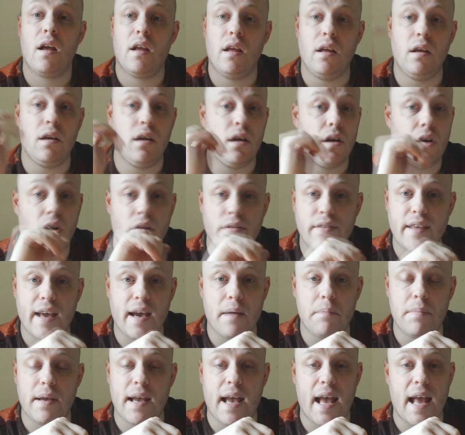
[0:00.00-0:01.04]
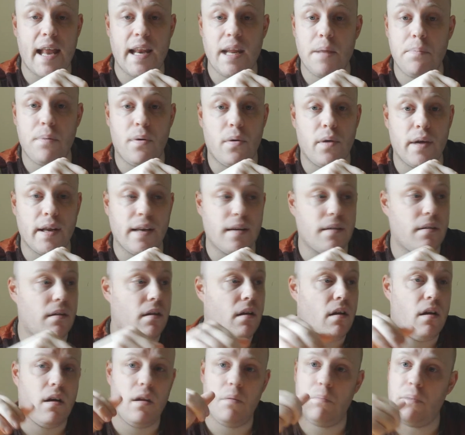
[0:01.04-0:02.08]
You can contact me at any point.
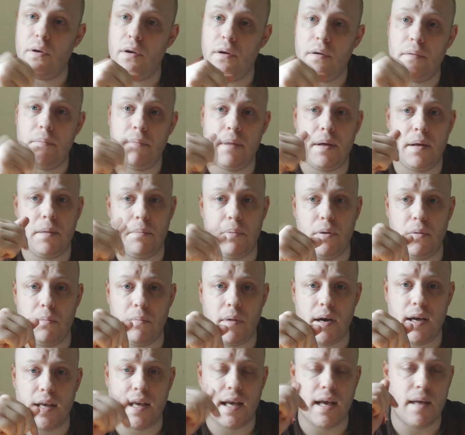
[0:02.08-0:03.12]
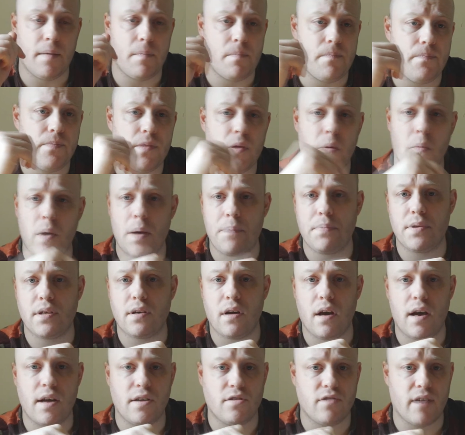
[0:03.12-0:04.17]
Put my
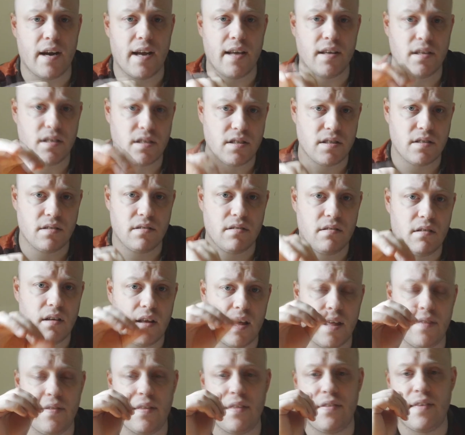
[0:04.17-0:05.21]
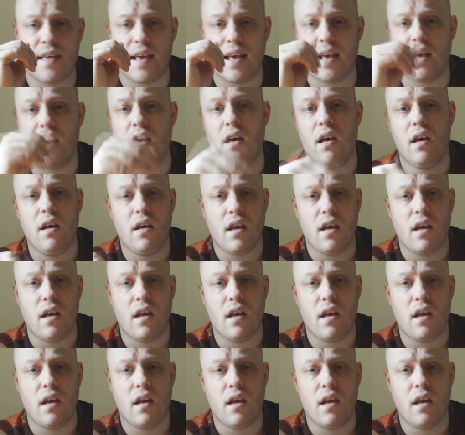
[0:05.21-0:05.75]
website address in the thing.